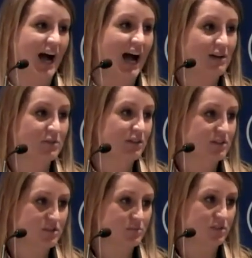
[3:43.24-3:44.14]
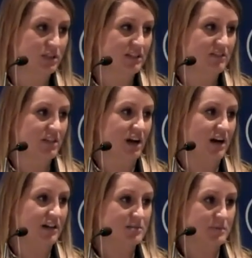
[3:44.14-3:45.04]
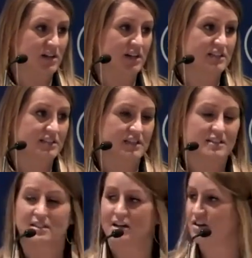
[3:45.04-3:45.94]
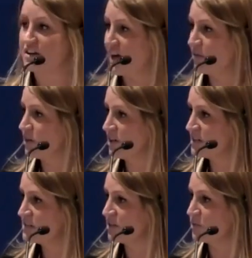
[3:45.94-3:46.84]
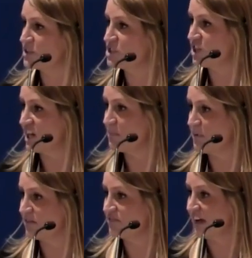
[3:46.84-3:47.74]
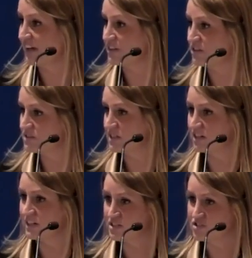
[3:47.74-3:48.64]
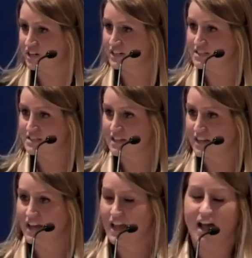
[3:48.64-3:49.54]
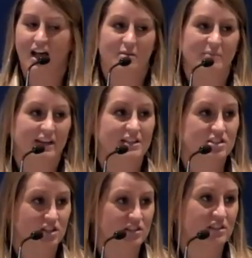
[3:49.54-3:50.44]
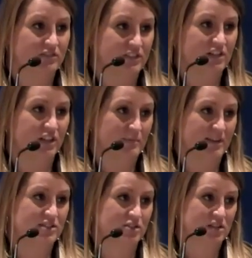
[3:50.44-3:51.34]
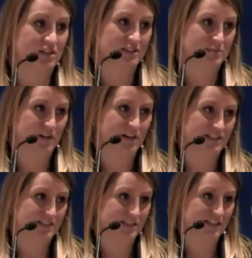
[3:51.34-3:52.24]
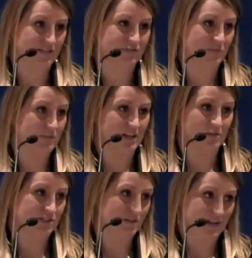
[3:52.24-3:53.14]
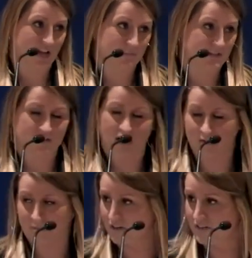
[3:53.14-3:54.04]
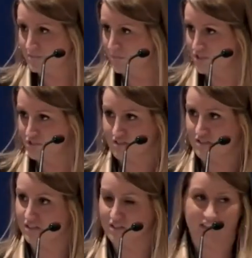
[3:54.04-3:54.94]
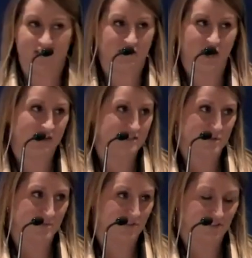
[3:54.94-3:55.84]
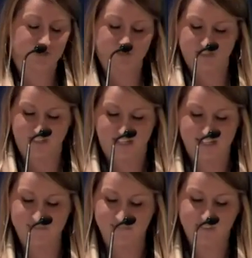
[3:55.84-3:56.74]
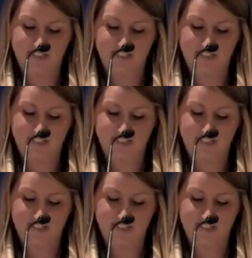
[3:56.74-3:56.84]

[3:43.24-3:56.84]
I really do believe that our experiences and our networks are what shape our values and our interests. And I certainly feel like my SUNY experience did that for me, which I'm happy to talk about as much or as little later on as people are interested in.